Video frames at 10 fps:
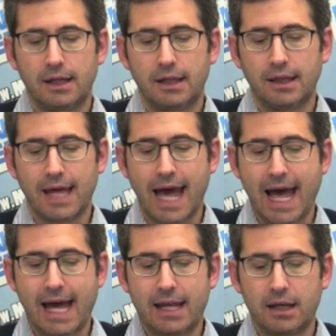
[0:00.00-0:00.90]

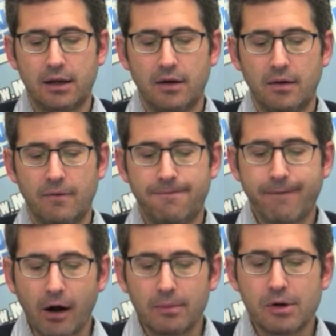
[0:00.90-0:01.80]
that
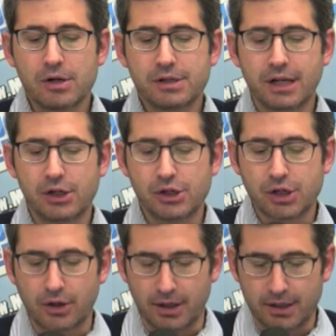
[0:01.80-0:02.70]
farmers
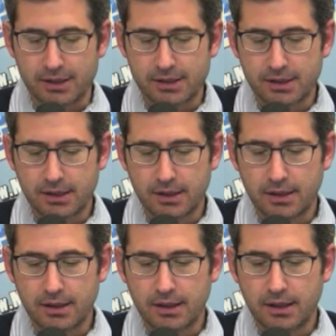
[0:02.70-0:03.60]
insurance,
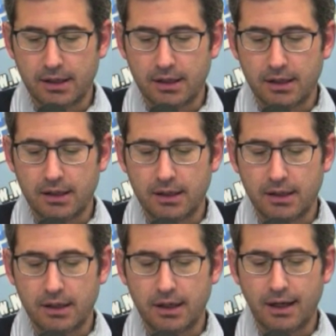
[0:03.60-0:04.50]

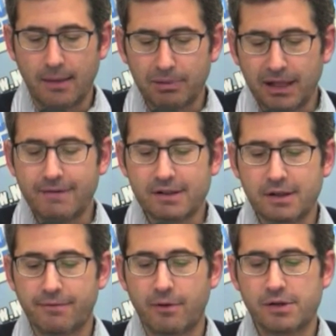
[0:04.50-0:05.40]
and I believe this is
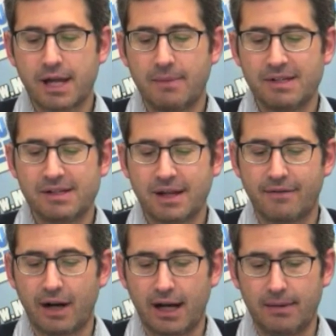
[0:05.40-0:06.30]
the first time this has
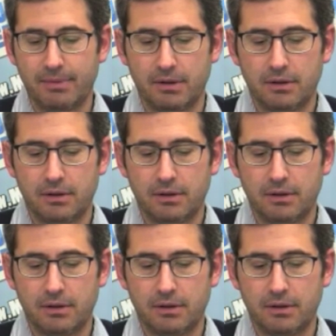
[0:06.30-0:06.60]
ever happened,